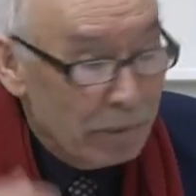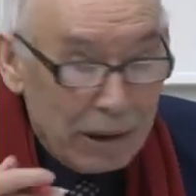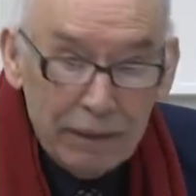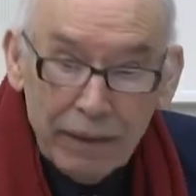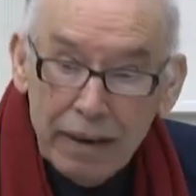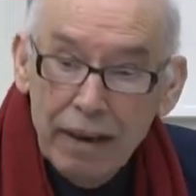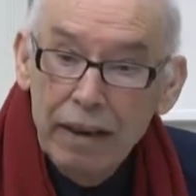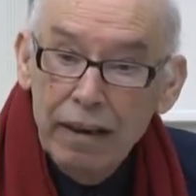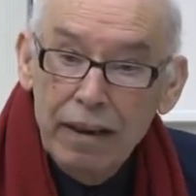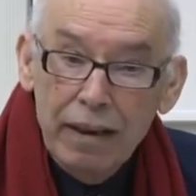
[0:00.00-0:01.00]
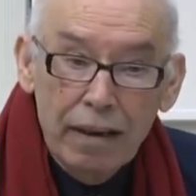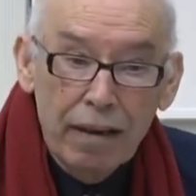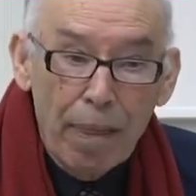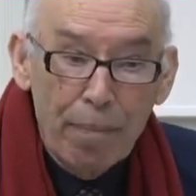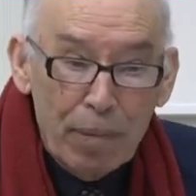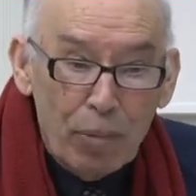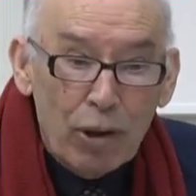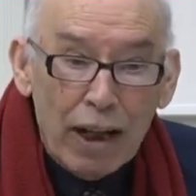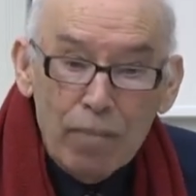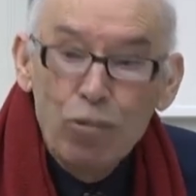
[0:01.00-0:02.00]
whatever,
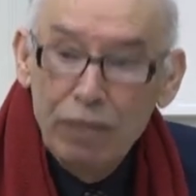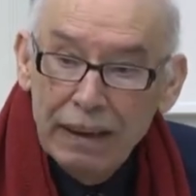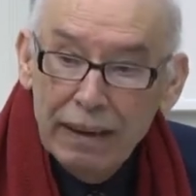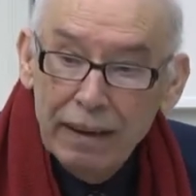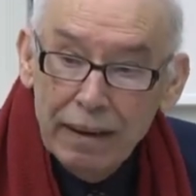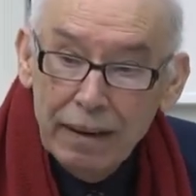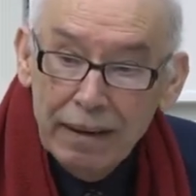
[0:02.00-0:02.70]
people are moving.